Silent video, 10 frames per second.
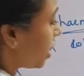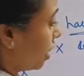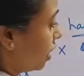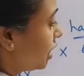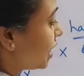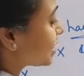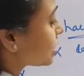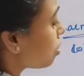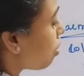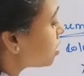here. Let's
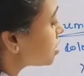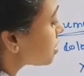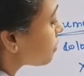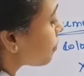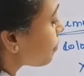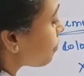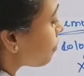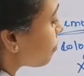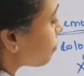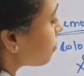cross
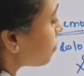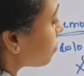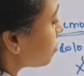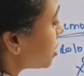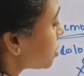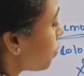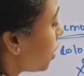this